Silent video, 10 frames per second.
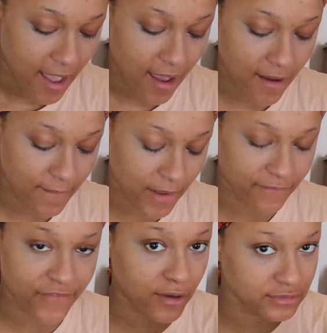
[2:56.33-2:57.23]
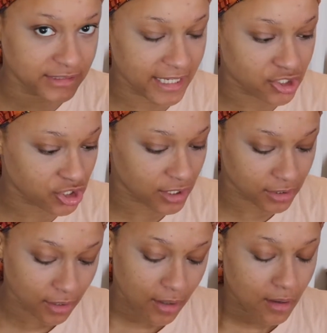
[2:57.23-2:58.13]

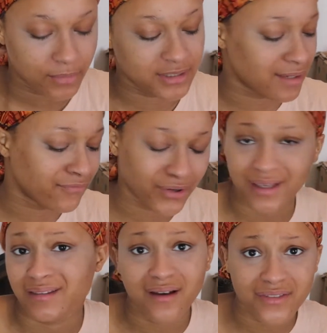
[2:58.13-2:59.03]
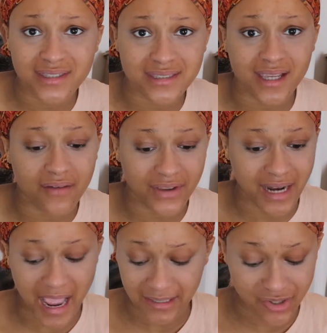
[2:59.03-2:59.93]
foundation because I freaking love this stuff, and
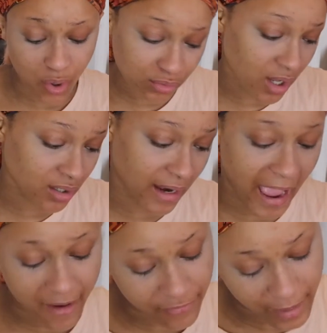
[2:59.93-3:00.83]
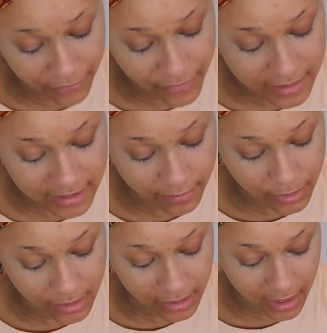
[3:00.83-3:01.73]
I no longer have my Fenty
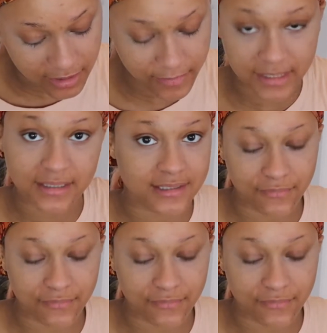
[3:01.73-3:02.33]
Beauty Cosmetics